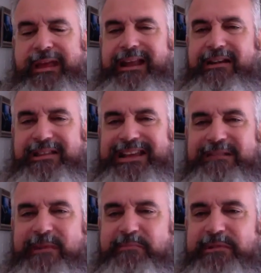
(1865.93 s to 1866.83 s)
How did they
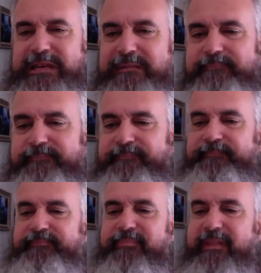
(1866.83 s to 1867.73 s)
come up with that?
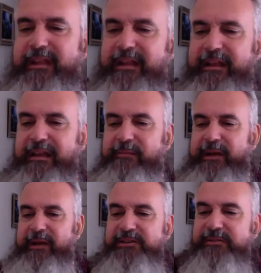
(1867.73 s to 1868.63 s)

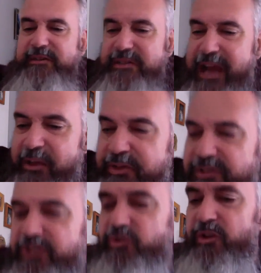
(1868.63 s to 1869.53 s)
Anyways, South
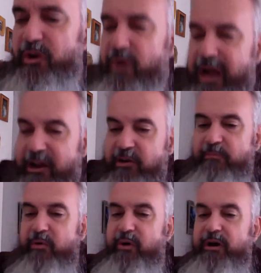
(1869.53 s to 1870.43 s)
Central Ohio
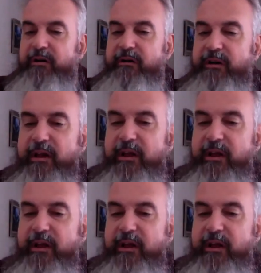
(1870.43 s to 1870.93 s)
born.